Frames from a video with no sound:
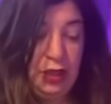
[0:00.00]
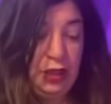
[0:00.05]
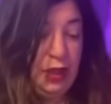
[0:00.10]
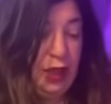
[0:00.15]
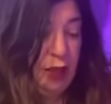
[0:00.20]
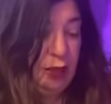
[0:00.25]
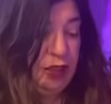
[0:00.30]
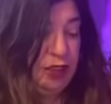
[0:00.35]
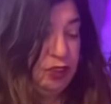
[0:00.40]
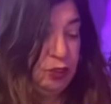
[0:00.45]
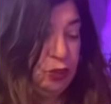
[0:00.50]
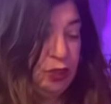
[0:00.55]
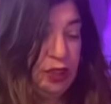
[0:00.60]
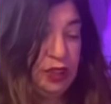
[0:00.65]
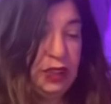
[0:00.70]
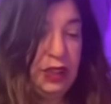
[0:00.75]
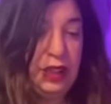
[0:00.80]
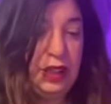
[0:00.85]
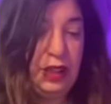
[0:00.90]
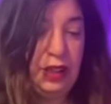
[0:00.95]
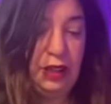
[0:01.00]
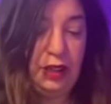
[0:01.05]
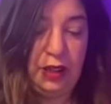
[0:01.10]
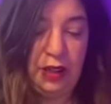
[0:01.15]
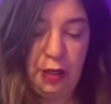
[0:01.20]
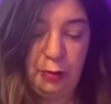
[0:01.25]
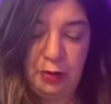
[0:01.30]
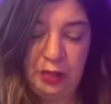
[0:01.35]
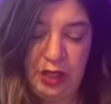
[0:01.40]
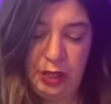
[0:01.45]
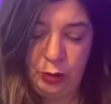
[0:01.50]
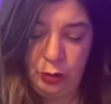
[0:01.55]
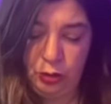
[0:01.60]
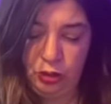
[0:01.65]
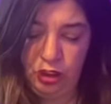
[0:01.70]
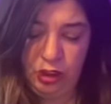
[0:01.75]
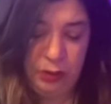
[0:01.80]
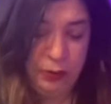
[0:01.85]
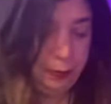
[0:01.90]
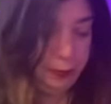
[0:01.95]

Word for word: Now let's look at the King of Cups energy.